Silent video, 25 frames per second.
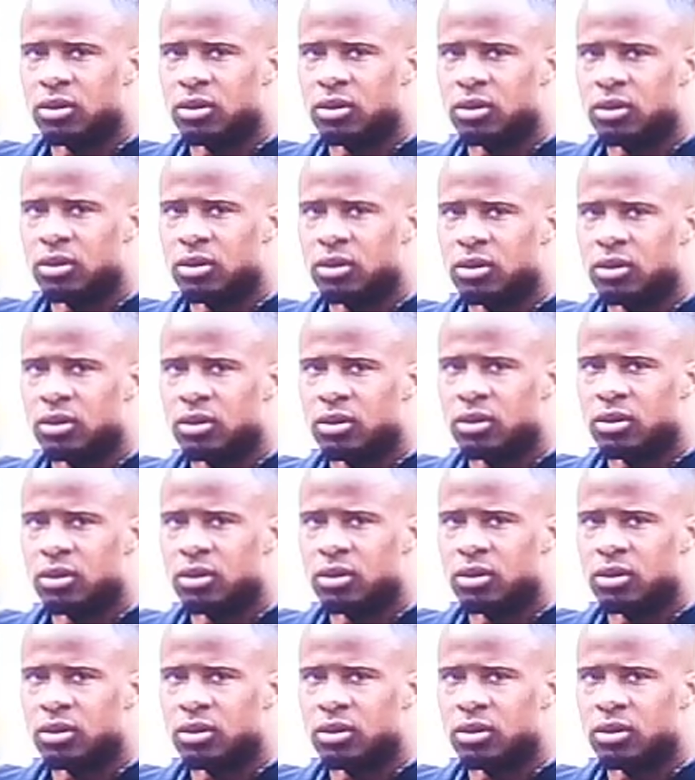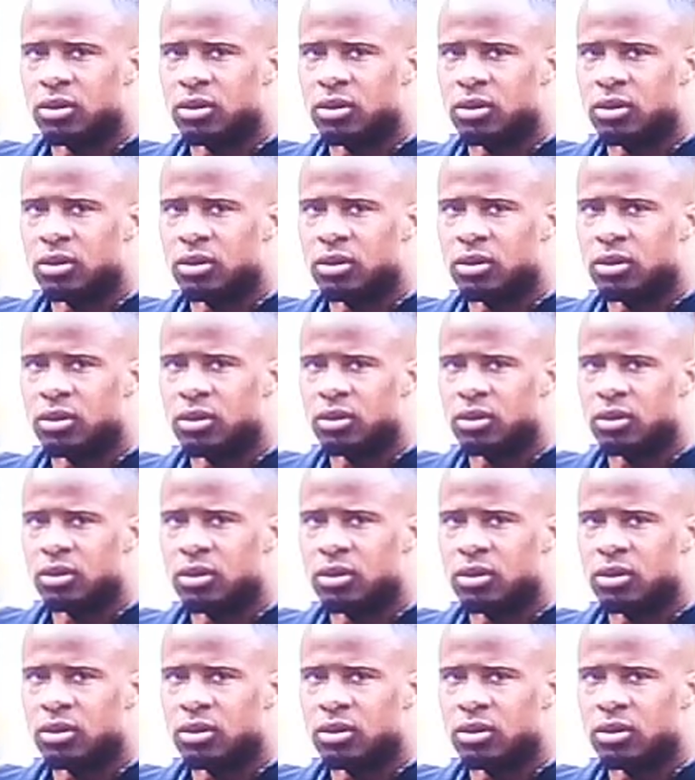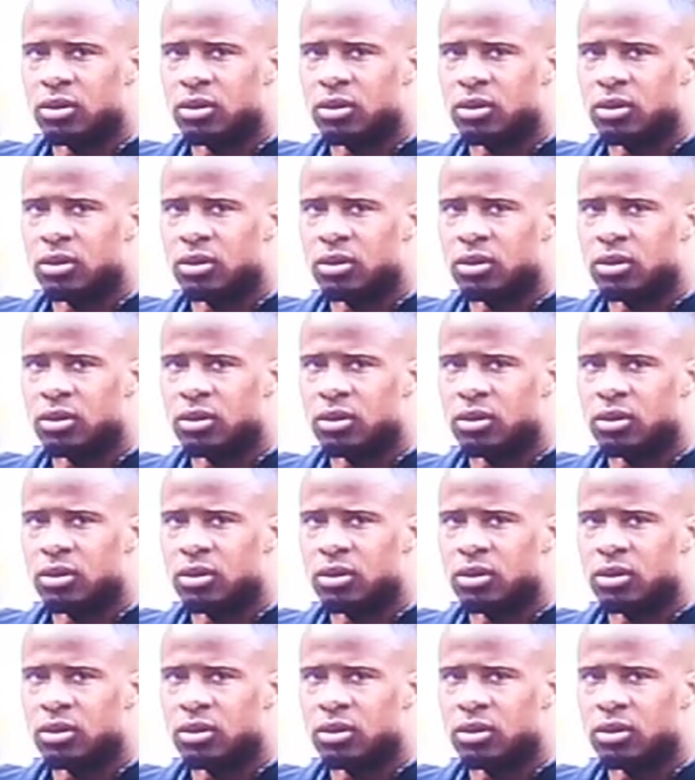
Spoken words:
This person isn't speaking.